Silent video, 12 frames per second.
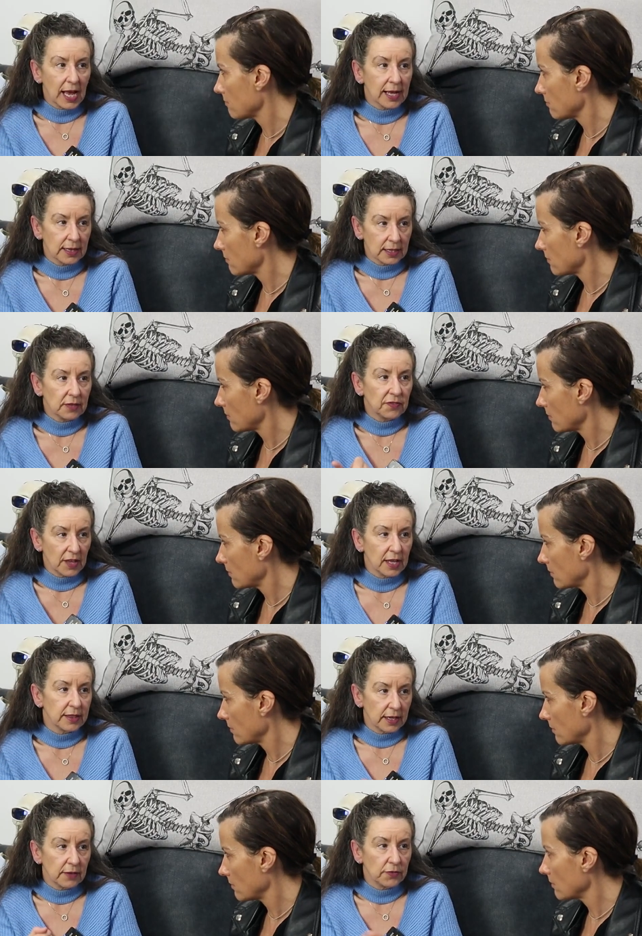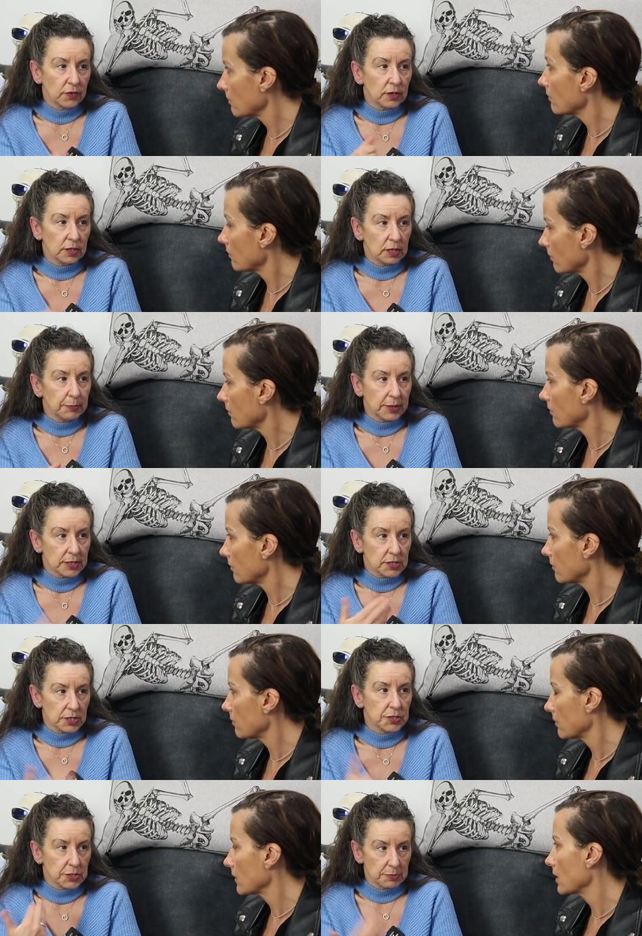Speaker 1: I'd leave that there for a little
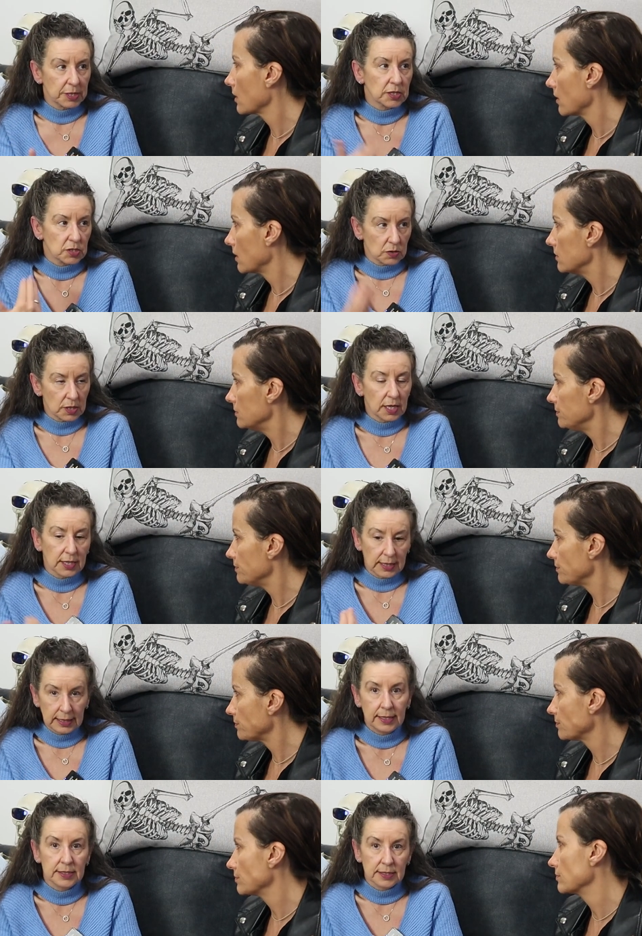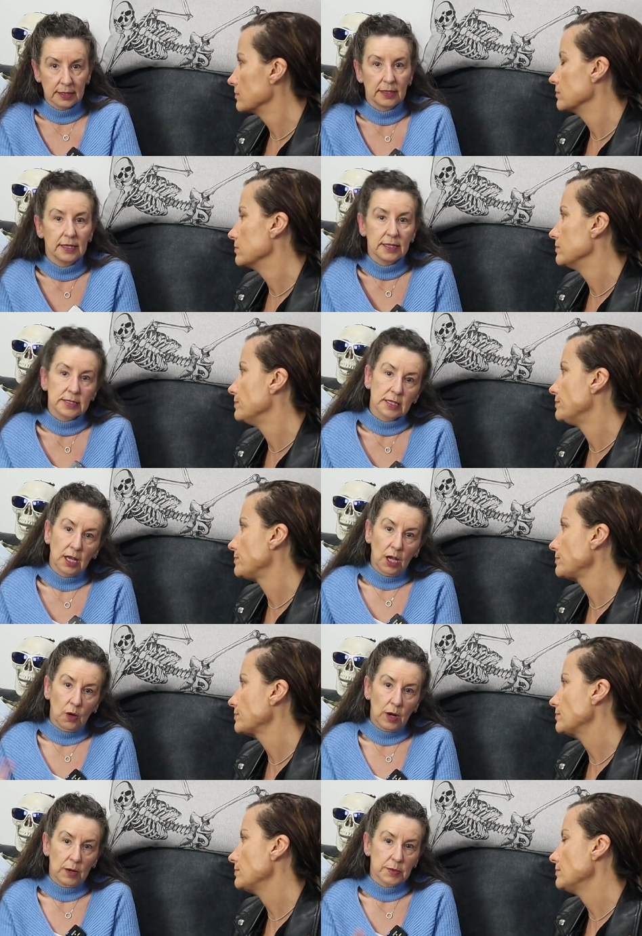bit just to make sure that clears and clears
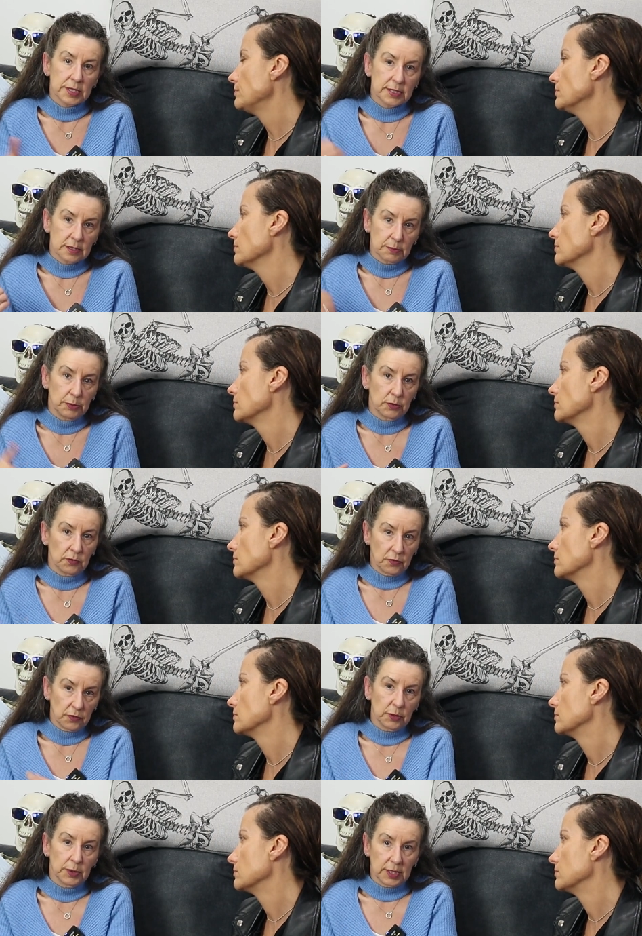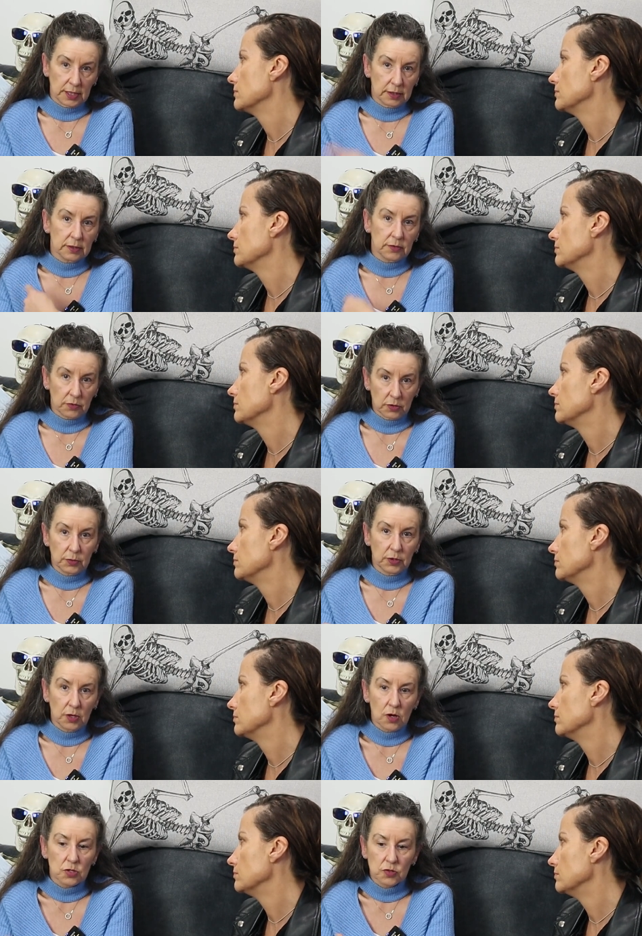while we're still putting fluid in through
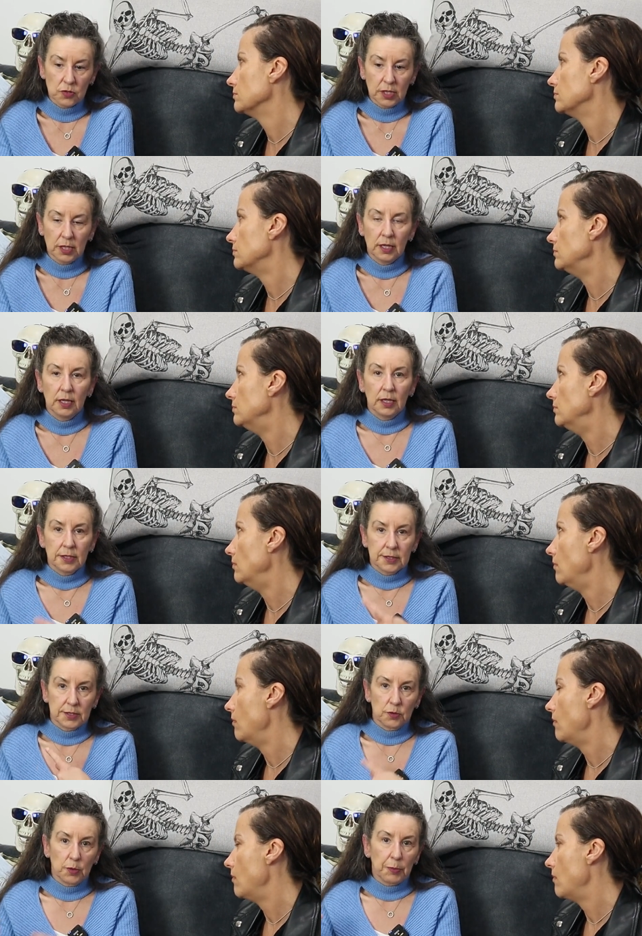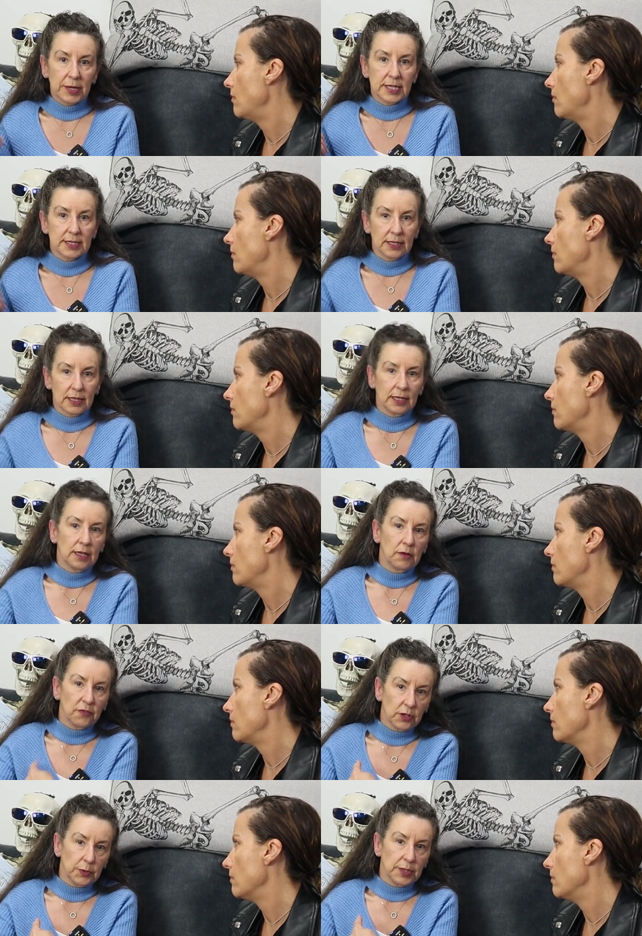the artery. So we're
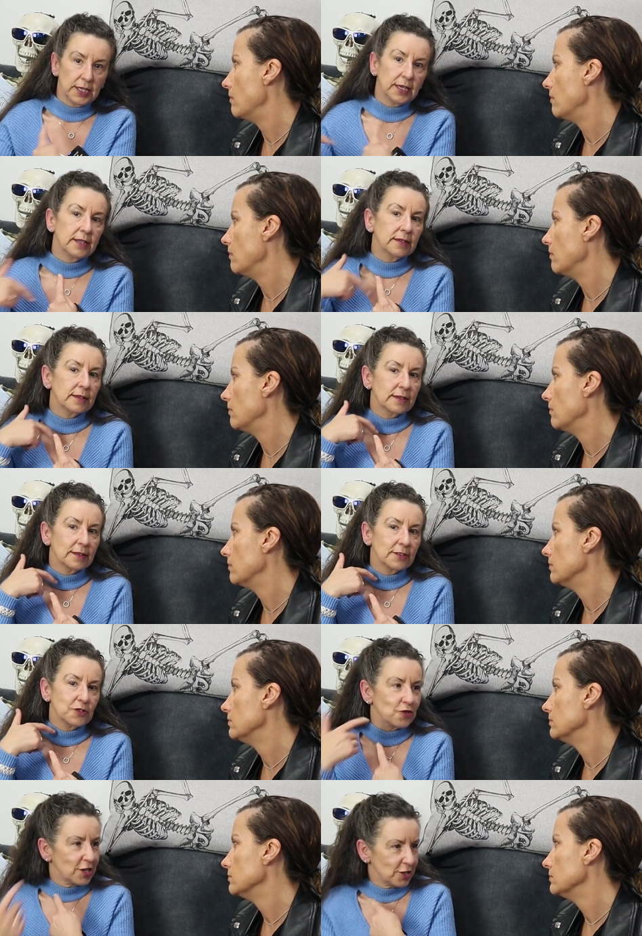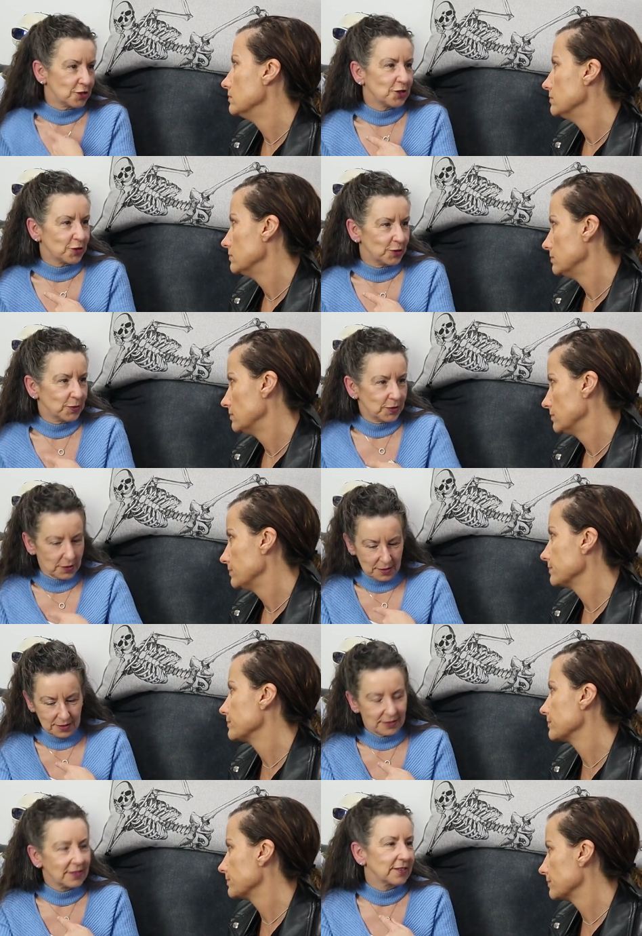basically fluid in, drainage through the,
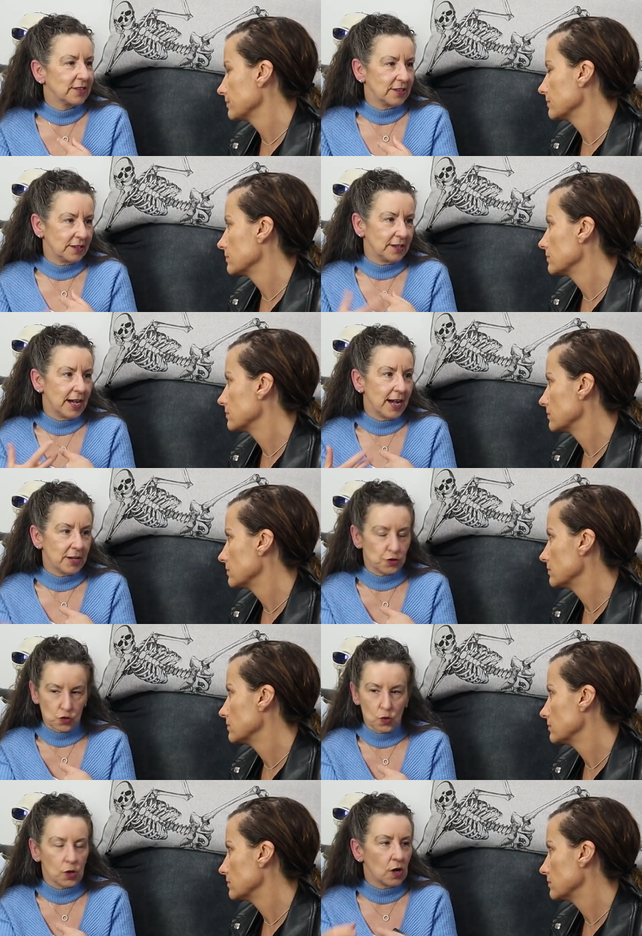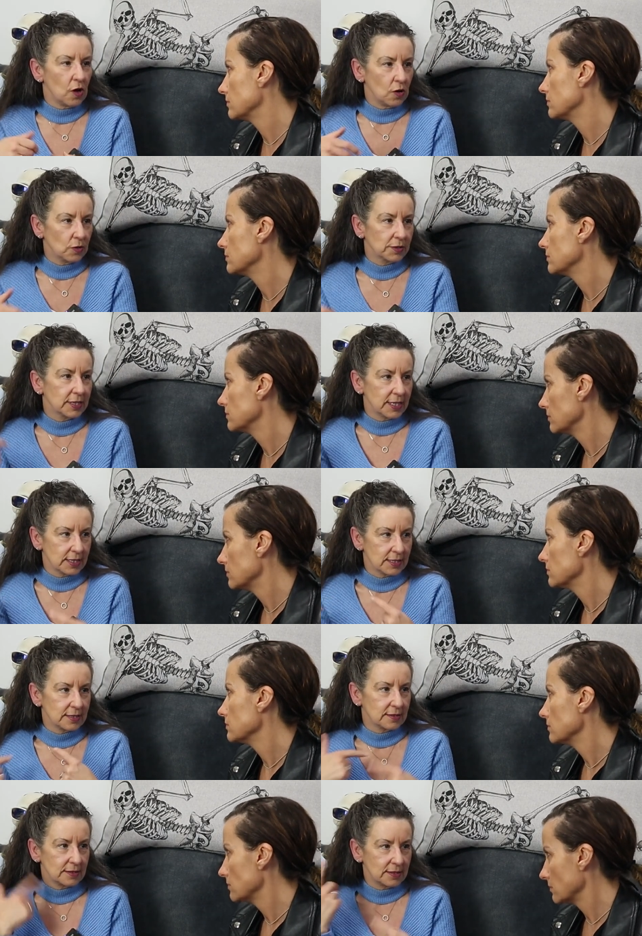mm-hmm. the uh, trocar.
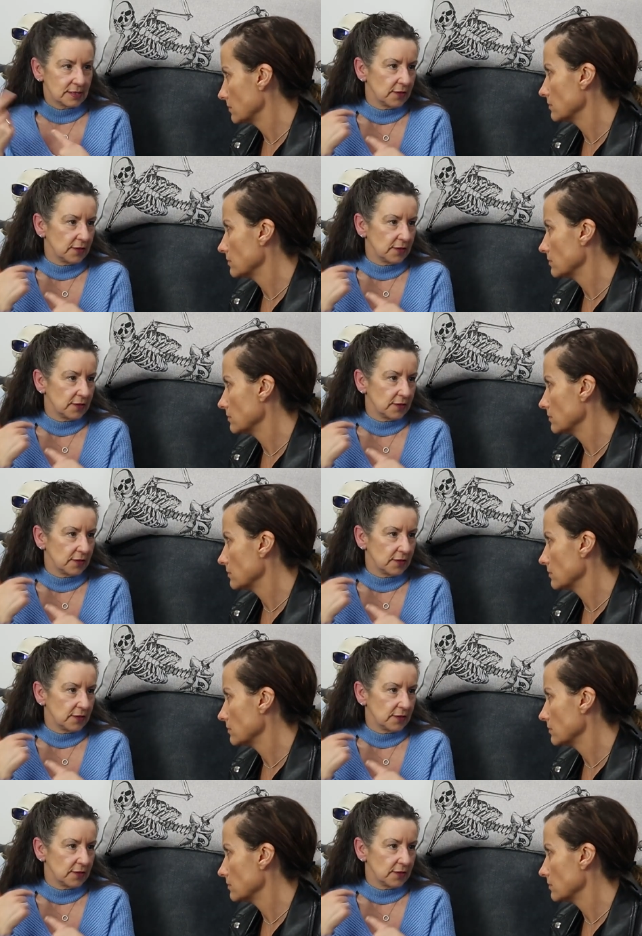That's the